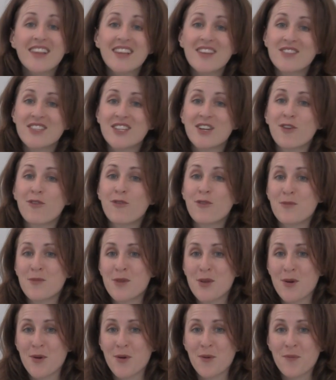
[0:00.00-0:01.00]
I'd love to hear from
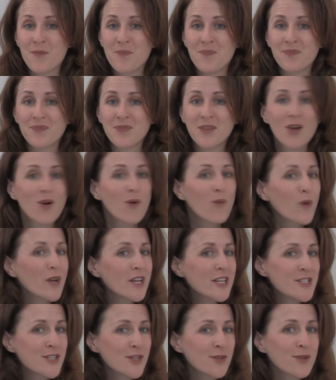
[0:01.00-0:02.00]
you. What
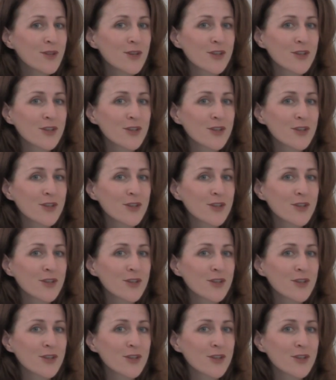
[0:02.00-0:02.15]
did you